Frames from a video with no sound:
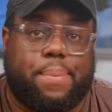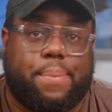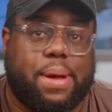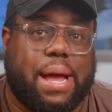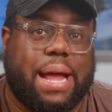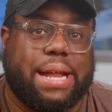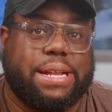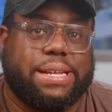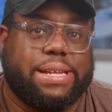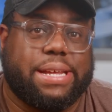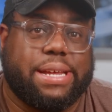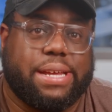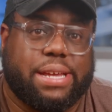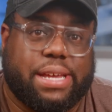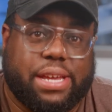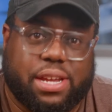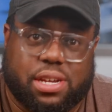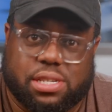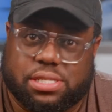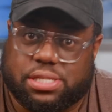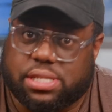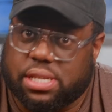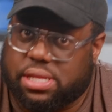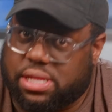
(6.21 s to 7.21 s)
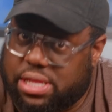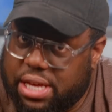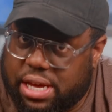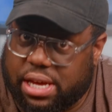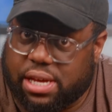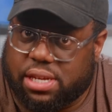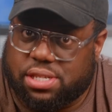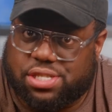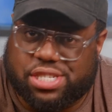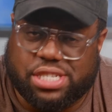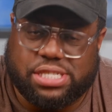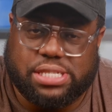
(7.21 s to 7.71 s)
But here's the
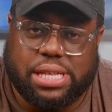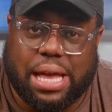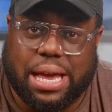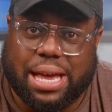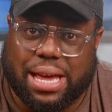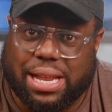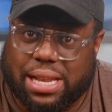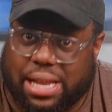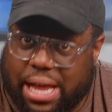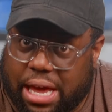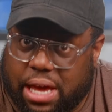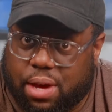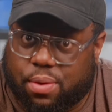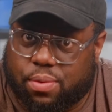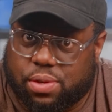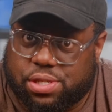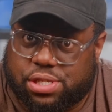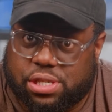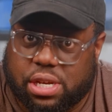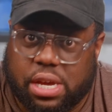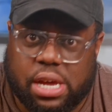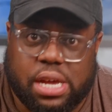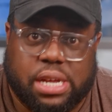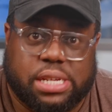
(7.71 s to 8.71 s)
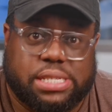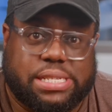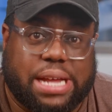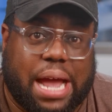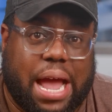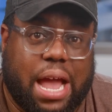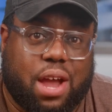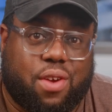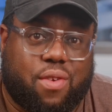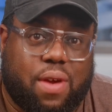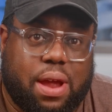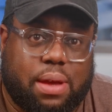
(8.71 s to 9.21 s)
thing just like a language,
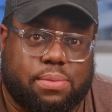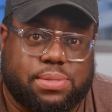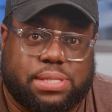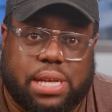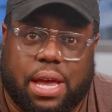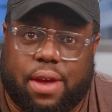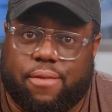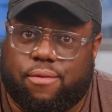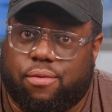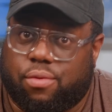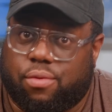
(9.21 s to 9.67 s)
diagrams have